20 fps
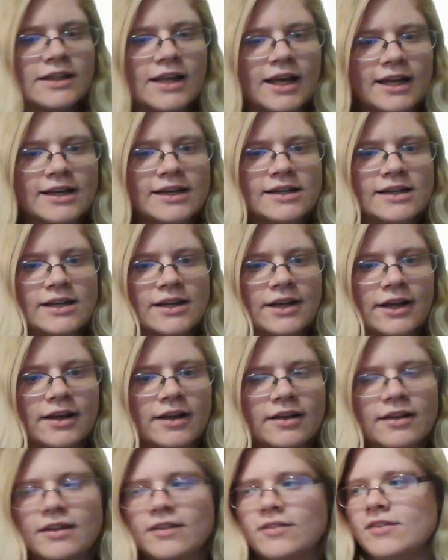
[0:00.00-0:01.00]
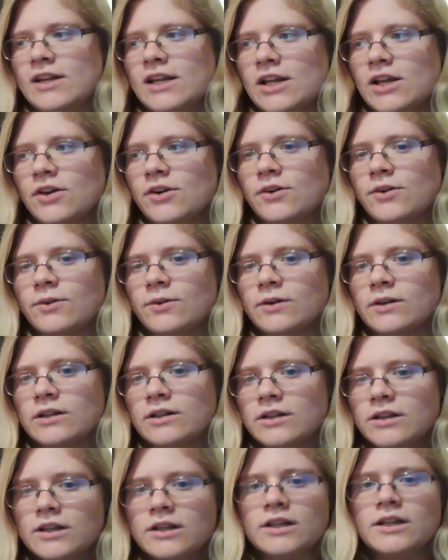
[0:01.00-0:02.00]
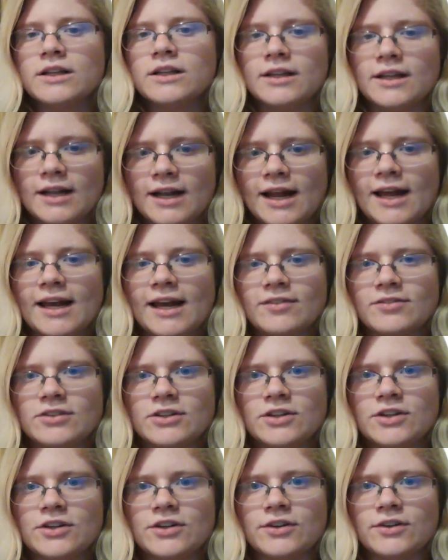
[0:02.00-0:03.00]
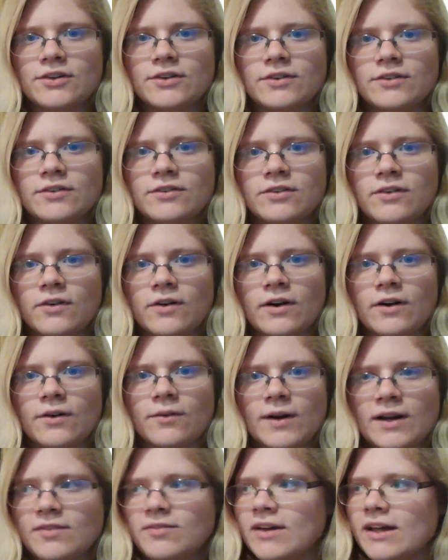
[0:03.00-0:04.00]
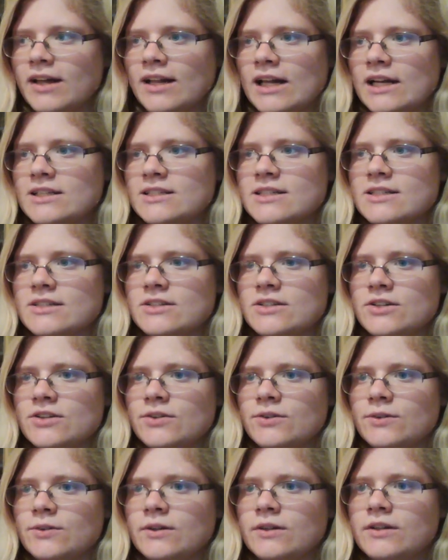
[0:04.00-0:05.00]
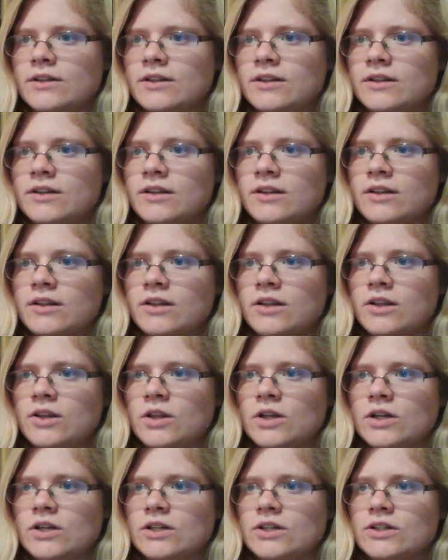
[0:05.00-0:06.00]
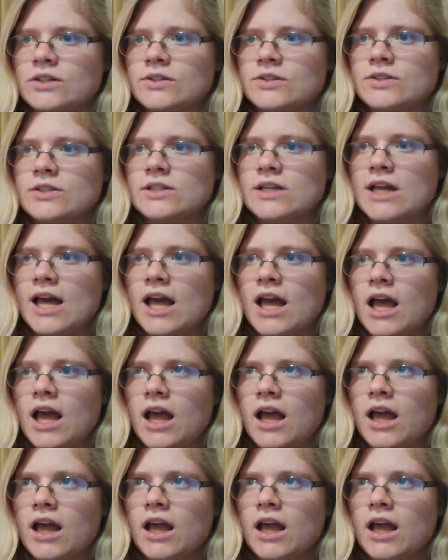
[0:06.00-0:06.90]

editing the video that I have to do for one of my classes due Thursday.